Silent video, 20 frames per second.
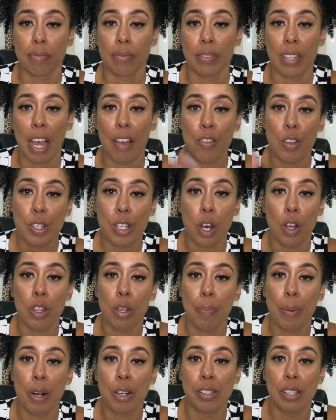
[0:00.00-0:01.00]
Have you told the
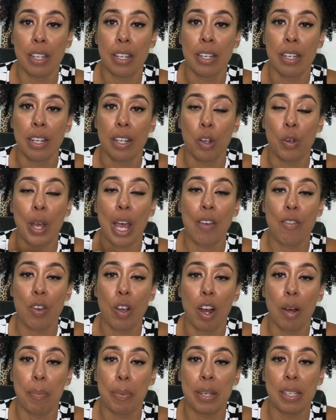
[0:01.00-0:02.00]
person who gave you
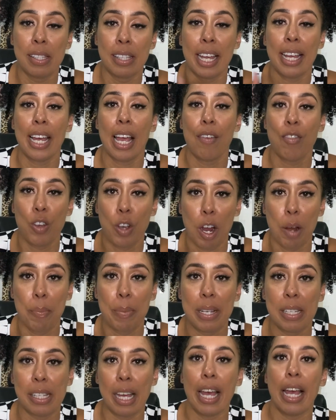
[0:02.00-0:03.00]
herpes, they gave you
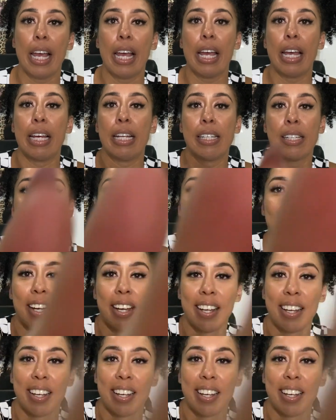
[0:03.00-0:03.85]
herpes, and